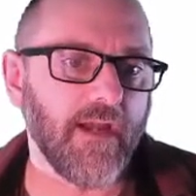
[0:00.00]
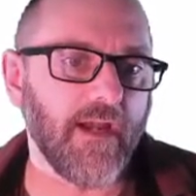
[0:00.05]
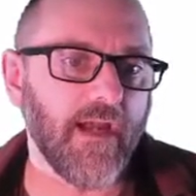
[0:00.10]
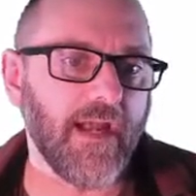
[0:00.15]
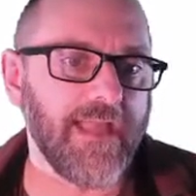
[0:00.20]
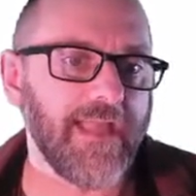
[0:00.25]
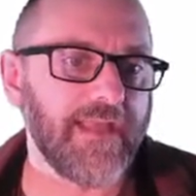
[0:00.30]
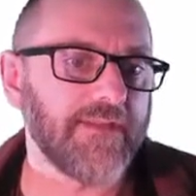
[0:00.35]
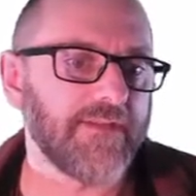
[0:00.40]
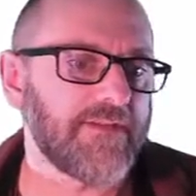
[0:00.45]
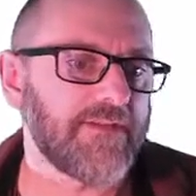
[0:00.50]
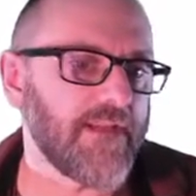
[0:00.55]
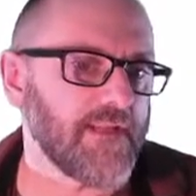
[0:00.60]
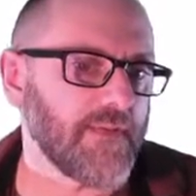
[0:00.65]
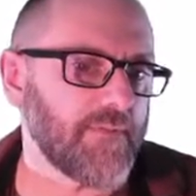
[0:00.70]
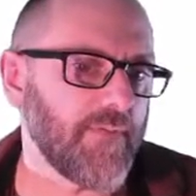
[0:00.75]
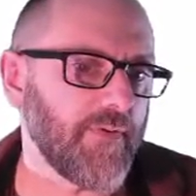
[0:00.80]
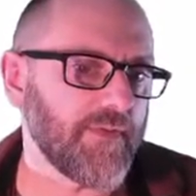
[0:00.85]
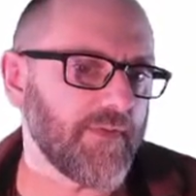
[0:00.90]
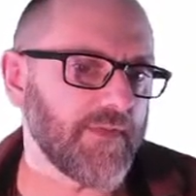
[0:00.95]
I
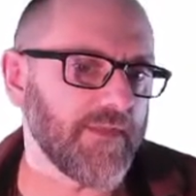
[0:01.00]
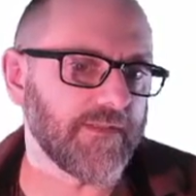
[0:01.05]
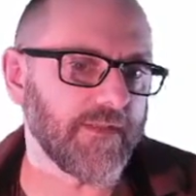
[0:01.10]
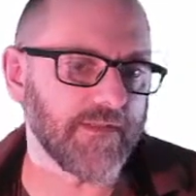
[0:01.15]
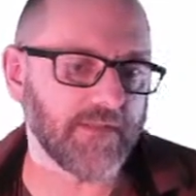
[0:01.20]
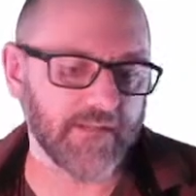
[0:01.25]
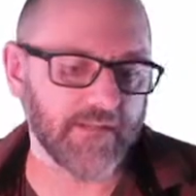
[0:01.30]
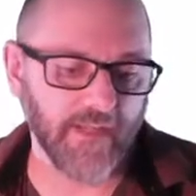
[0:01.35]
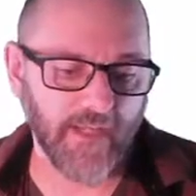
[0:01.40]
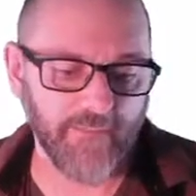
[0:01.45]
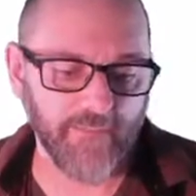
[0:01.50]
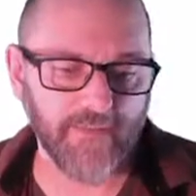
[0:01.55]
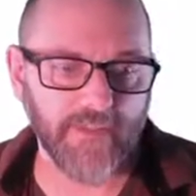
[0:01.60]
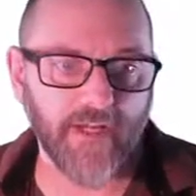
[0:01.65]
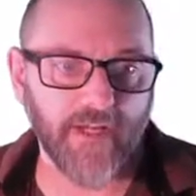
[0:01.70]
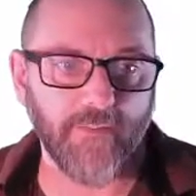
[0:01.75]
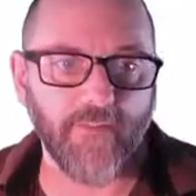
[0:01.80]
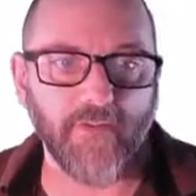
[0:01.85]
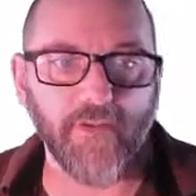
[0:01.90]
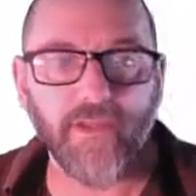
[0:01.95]
accidentally put this as type
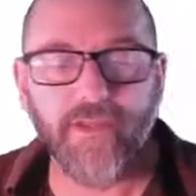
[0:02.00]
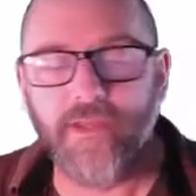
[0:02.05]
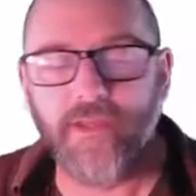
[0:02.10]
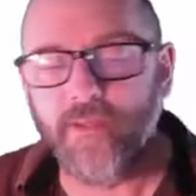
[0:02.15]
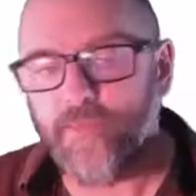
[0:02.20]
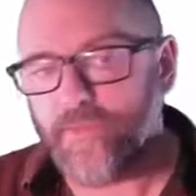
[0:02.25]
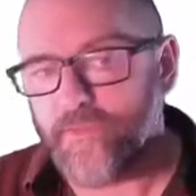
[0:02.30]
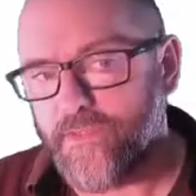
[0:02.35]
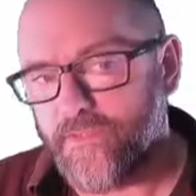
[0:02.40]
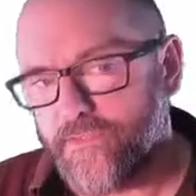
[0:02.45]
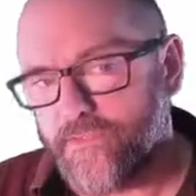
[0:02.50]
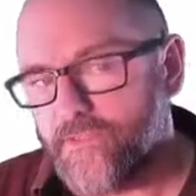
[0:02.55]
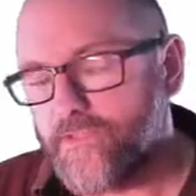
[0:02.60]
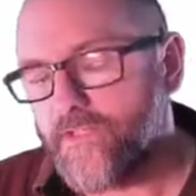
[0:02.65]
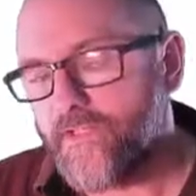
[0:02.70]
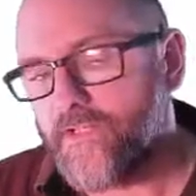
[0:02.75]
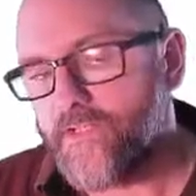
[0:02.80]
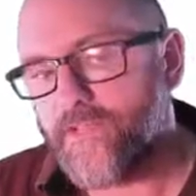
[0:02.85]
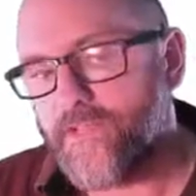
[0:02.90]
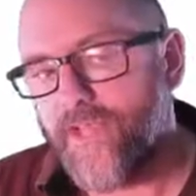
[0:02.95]
double, but this is
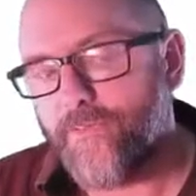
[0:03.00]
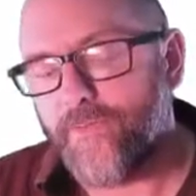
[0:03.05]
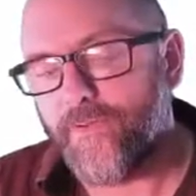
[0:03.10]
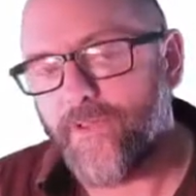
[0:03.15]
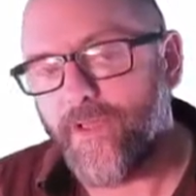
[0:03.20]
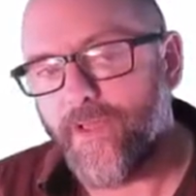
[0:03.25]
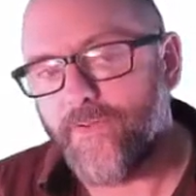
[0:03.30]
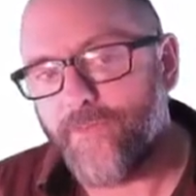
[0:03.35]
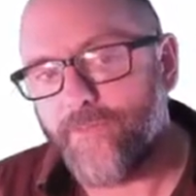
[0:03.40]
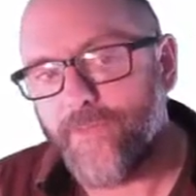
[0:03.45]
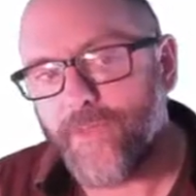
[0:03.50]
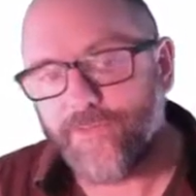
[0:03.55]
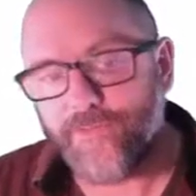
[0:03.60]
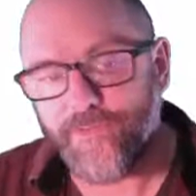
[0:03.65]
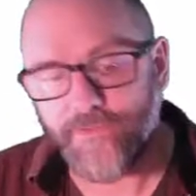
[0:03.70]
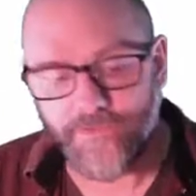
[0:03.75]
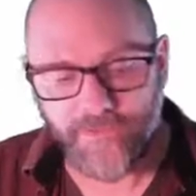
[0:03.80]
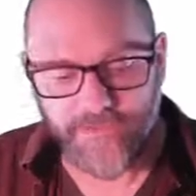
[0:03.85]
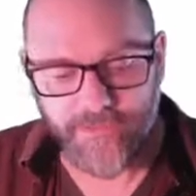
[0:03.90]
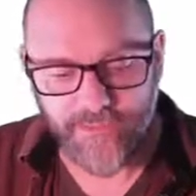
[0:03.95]
an example of a
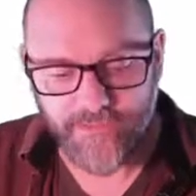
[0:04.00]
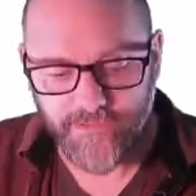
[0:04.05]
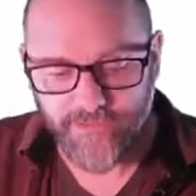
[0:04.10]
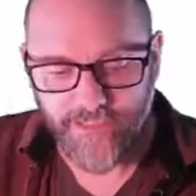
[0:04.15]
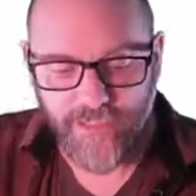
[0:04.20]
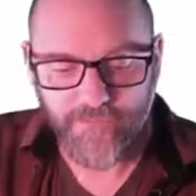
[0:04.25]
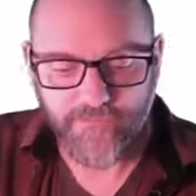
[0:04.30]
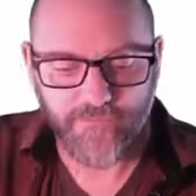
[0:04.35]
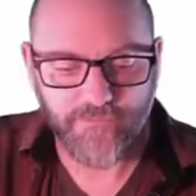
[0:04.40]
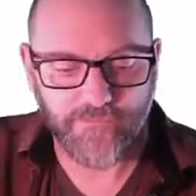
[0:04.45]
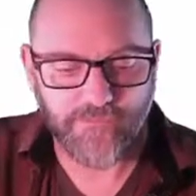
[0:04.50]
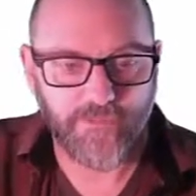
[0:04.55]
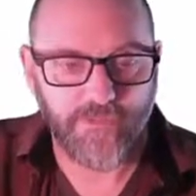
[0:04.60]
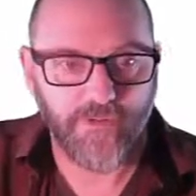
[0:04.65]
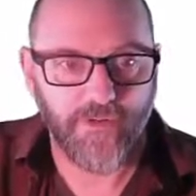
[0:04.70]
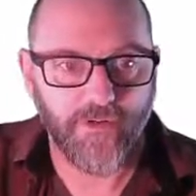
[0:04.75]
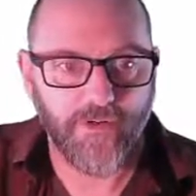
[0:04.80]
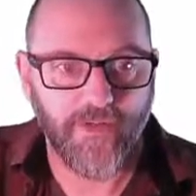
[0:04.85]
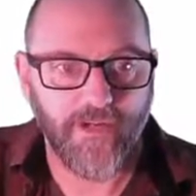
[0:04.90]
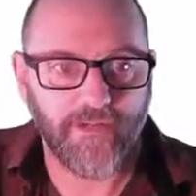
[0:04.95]
method that doesn't have to
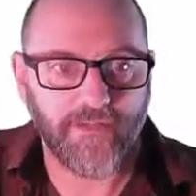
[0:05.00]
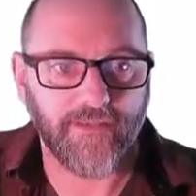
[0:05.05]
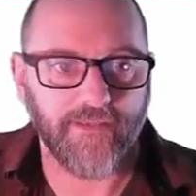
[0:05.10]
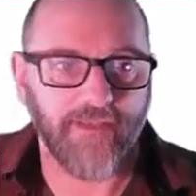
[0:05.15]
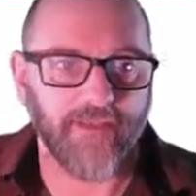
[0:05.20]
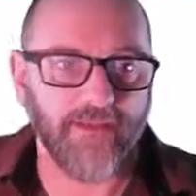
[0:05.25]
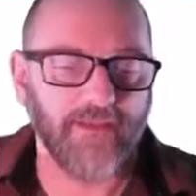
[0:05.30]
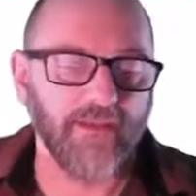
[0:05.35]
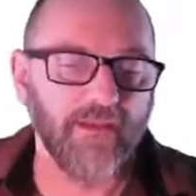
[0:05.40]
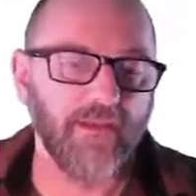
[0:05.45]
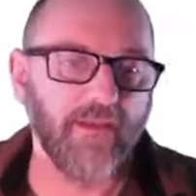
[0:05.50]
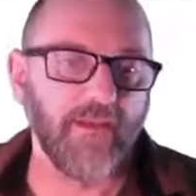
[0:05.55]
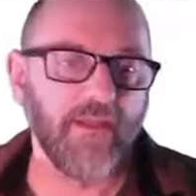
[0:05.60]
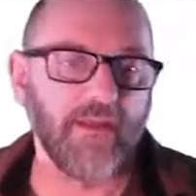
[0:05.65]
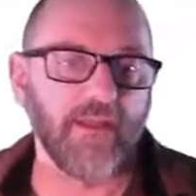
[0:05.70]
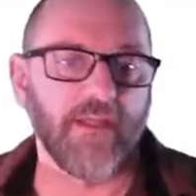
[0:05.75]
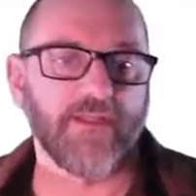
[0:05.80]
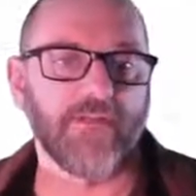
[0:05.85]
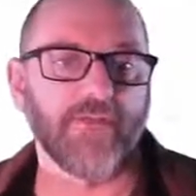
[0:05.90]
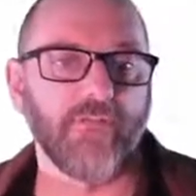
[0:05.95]
return anything.
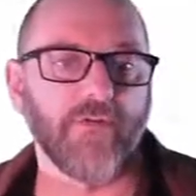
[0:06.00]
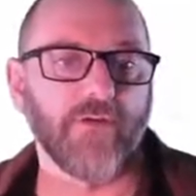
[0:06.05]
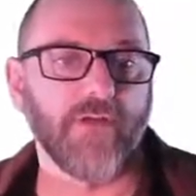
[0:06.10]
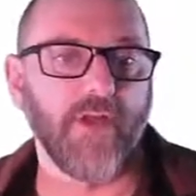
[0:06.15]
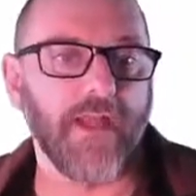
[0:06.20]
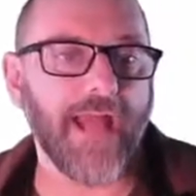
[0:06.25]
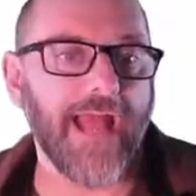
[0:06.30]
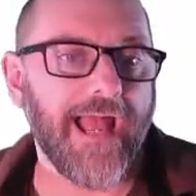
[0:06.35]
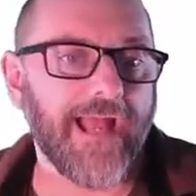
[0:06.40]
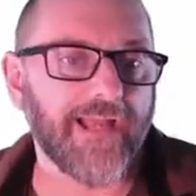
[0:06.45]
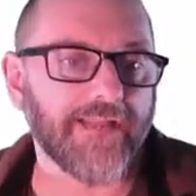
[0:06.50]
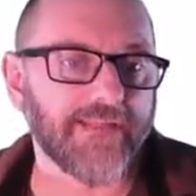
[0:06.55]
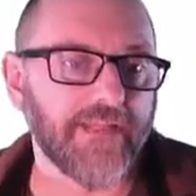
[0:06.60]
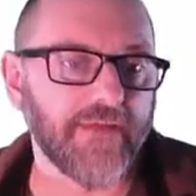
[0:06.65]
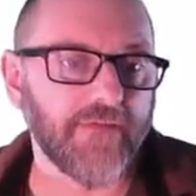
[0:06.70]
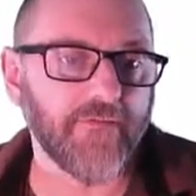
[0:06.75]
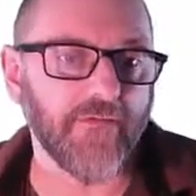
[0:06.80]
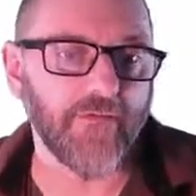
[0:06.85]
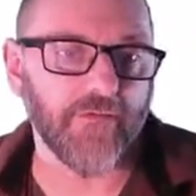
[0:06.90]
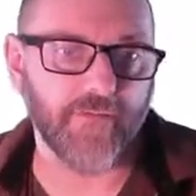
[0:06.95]
We're not
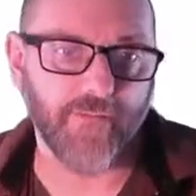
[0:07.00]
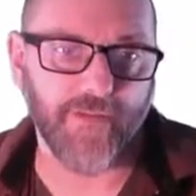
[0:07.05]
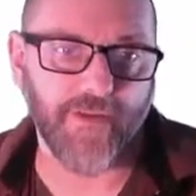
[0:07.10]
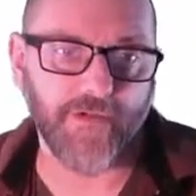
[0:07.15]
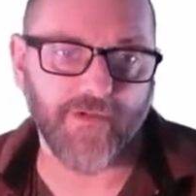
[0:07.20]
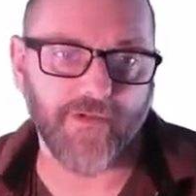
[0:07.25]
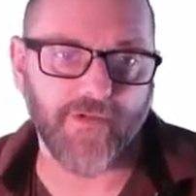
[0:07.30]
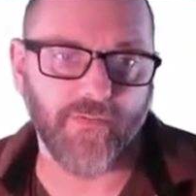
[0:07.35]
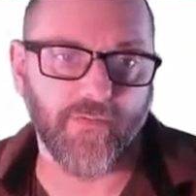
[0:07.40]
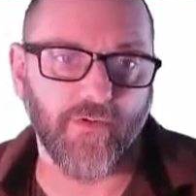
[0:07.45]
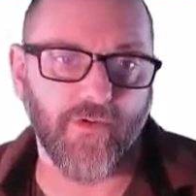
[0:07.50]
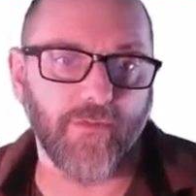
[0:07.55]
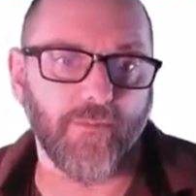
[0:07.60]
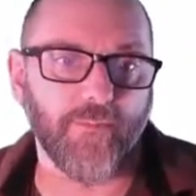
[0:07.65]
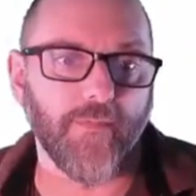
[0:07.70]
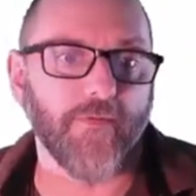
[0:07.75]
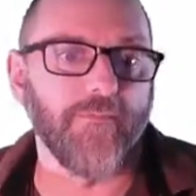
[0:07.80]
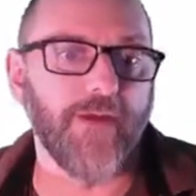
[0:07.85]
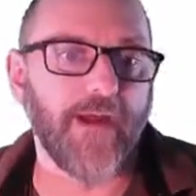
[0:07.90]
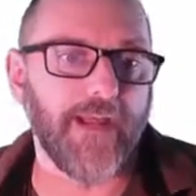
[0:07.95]
asking for information, we're
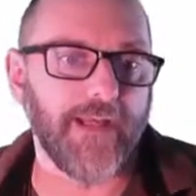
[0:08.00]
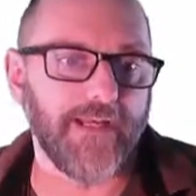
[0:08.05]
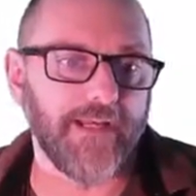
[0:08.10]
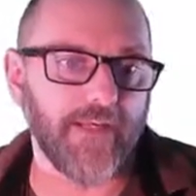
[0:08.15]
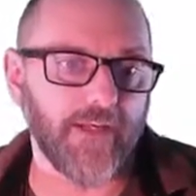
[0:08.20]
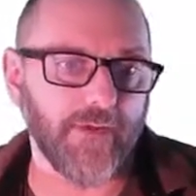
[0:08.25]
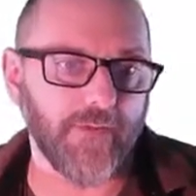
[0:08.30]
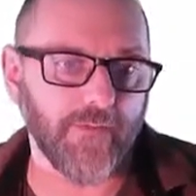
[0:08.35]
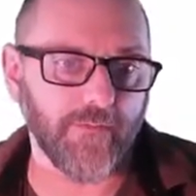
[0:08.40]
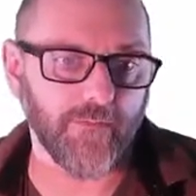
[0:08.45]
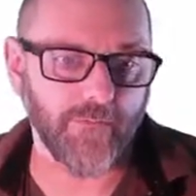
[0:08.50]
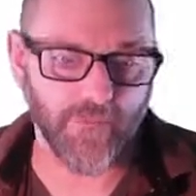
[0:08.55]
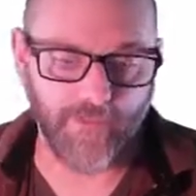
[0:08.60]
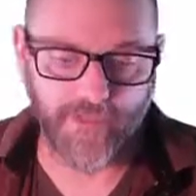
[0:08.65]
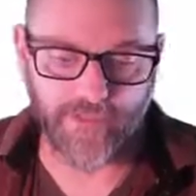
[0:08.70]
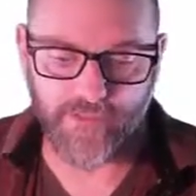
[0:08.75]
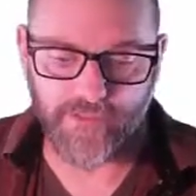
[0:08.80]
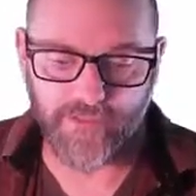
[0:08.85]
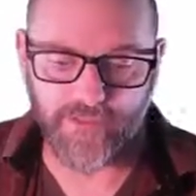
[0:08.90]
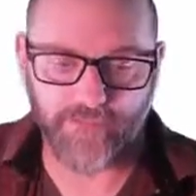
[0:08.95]
providing new
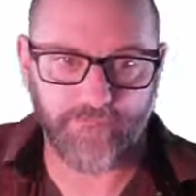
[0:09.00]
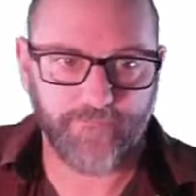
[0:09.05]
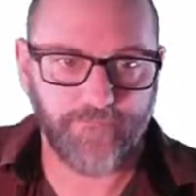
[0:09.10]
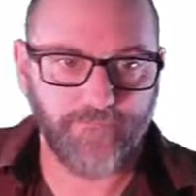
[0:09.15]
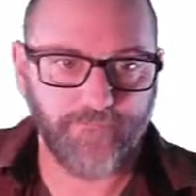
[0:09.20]
information.